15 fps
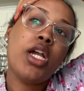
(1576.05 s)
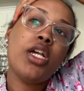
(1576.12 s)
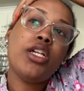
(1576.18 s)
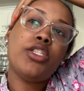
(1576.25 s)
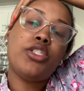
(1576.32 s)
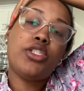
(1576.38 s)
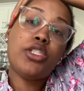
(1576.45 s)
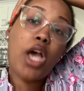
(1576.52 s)

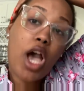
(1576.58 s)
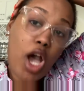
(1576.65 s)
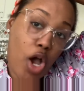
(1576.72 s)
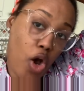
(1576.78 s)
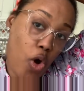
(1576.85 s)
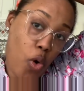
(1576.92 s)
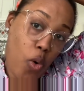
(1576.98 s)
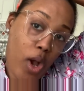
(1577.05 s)

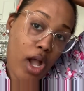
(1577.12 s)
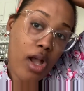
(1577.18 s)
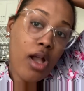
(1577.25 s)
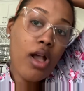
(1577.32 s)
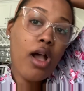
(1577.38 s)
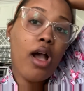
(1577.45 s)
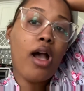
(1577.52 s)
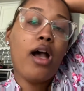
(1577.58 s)
So
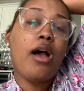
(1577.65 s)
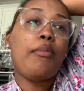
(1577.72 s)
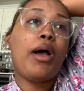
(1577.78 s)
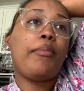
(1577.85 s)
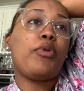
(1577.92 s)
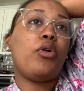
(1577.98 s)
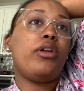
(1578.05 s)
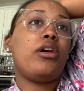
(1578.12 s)
um,
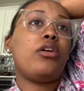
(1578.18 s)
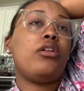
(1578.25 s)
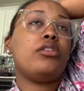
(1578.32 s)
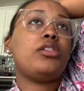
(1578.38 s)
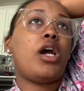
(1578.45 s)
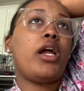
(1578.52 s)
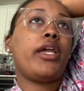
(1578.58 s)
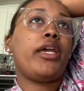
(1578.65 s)
I'm gonna go to
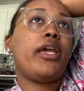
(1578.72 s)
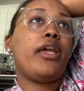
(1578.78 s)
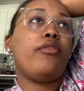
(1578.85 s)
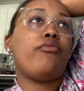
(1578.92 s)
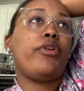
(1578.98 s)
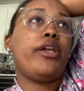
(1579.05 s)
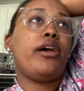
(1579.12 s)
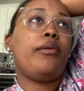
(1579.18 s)
Target and
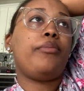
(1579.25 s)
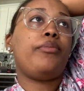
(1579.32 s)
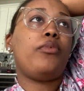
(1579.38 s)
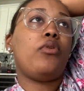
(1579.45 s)
re-up